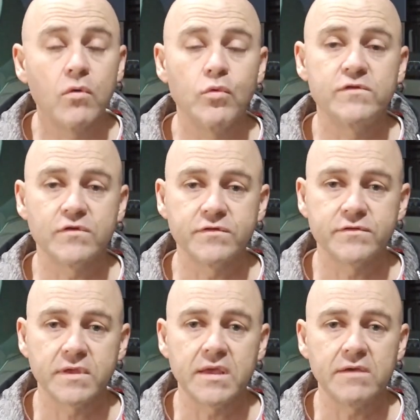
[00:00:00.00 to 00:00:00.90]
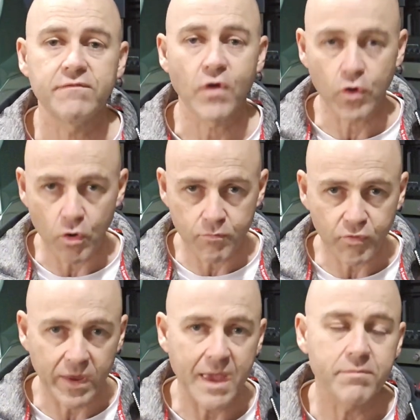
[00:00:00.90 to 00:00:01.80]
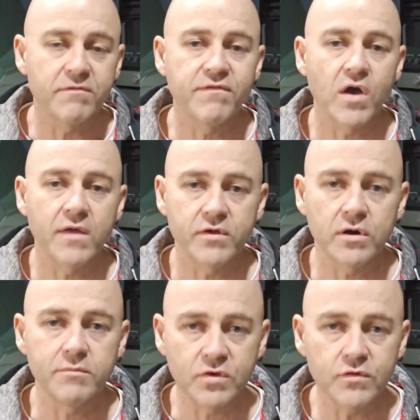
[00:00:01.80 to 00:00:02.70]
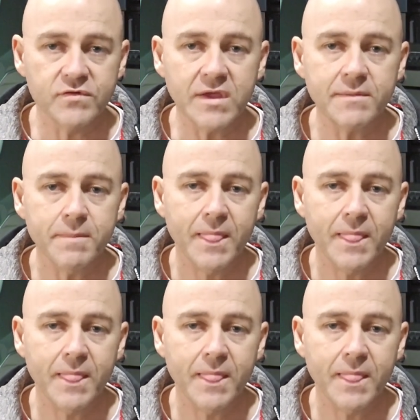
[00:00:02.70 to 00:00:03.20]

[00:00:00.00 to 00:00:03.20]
which is the phono preamplifier that I'm using.